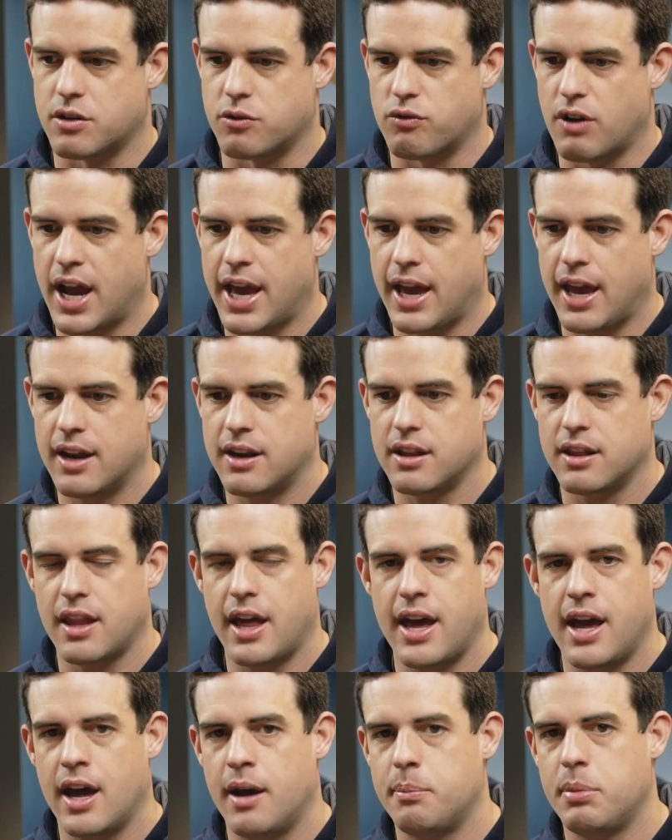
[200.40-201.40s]
a right-handed
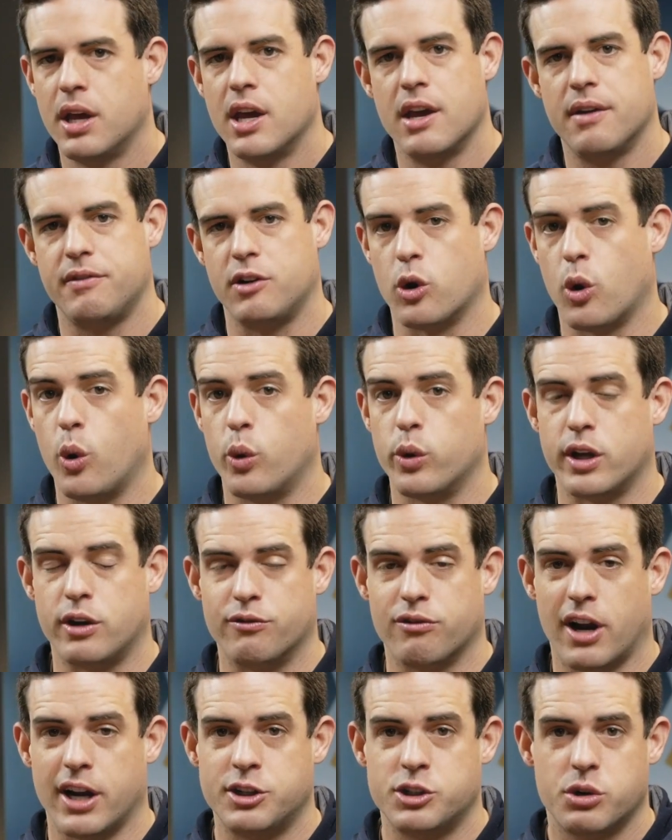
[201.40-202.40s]
layup. If you're holding
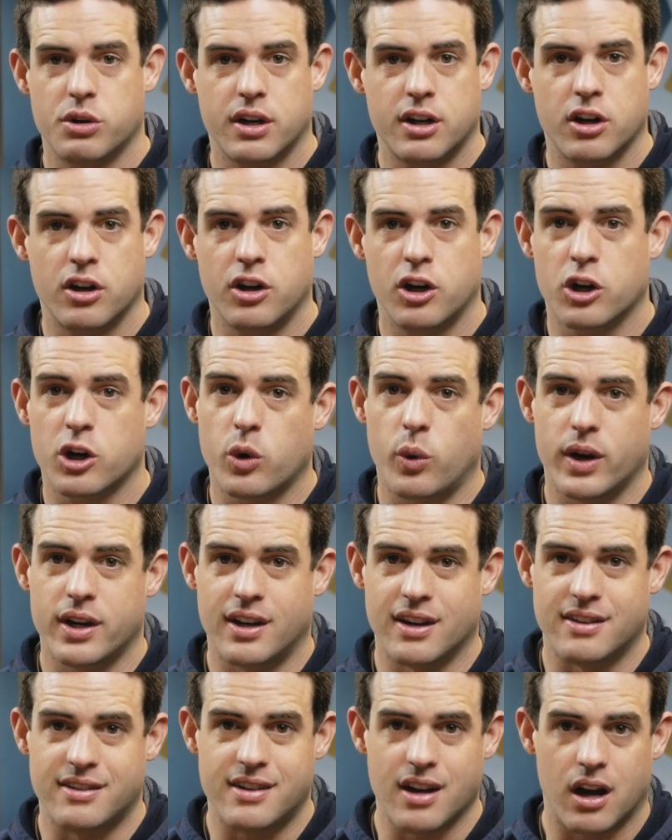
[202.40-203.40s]
right trigger, you're going
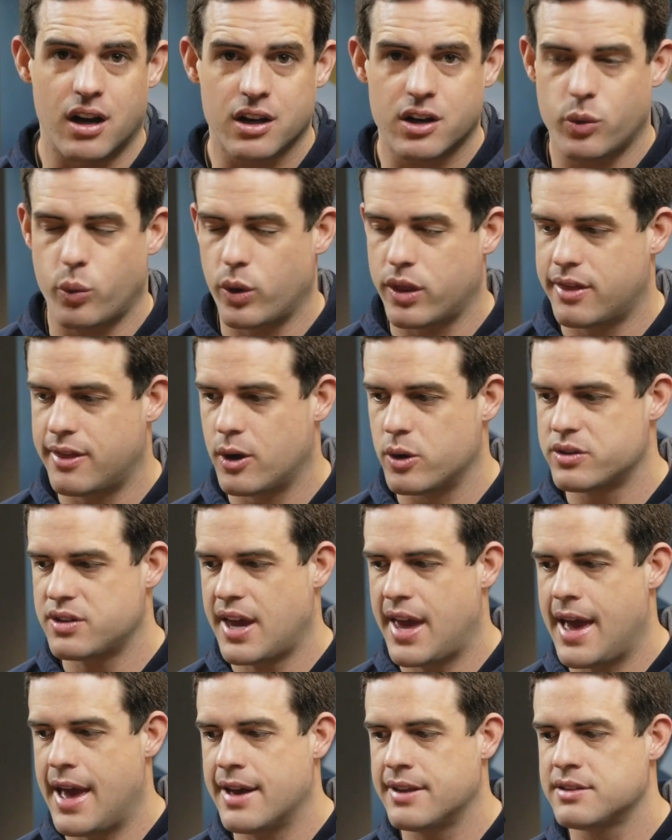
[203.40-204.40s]
to dunk with those
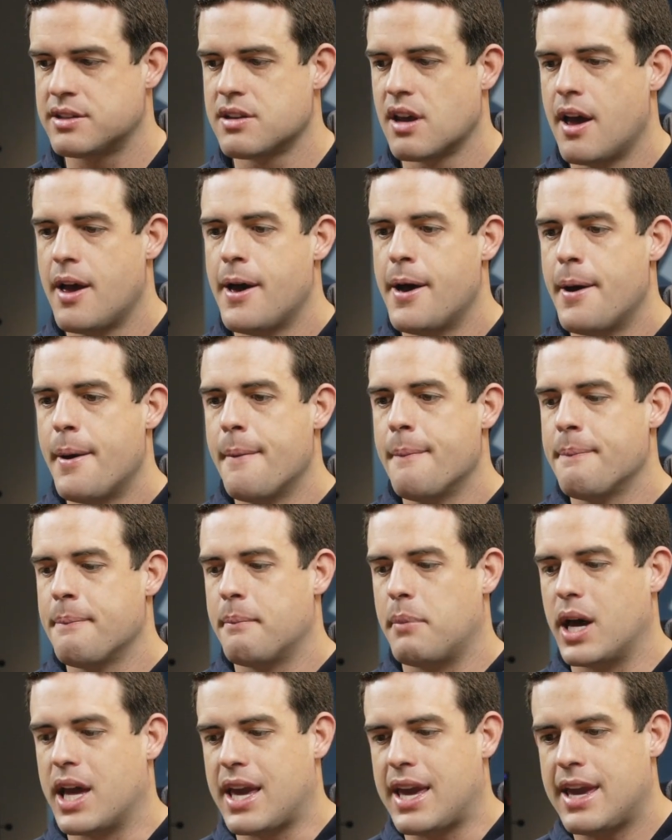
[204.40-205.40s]
hands.
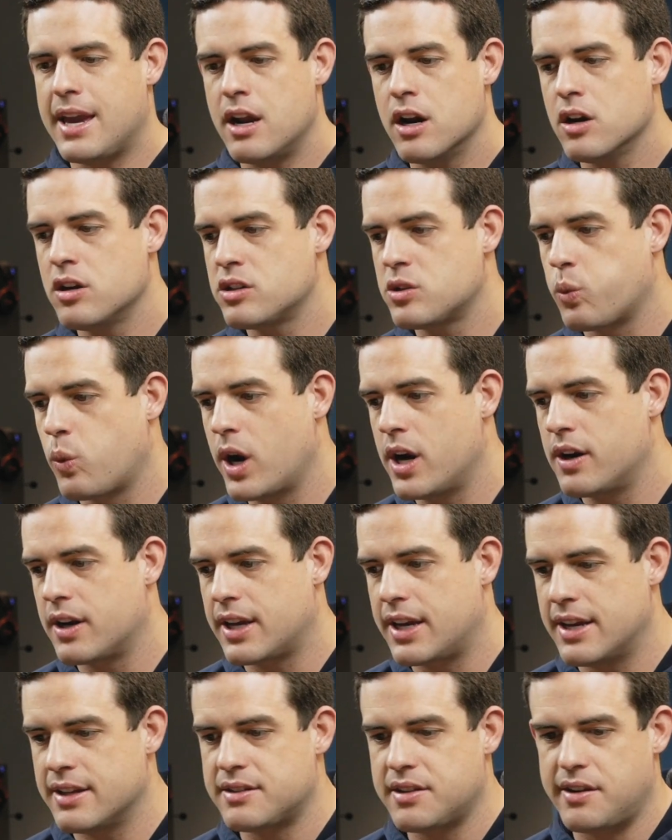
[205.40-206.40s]
But here's where
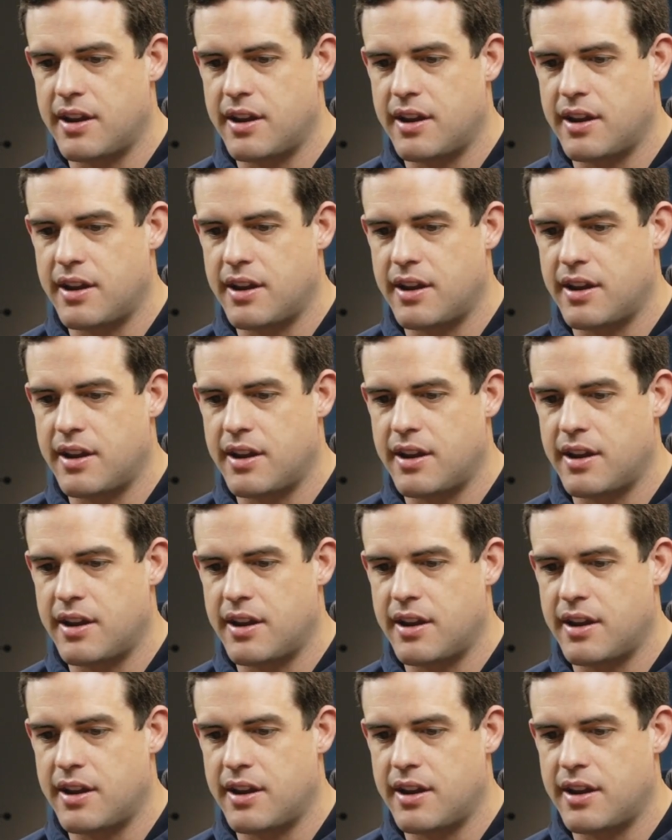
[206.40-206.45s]
it gets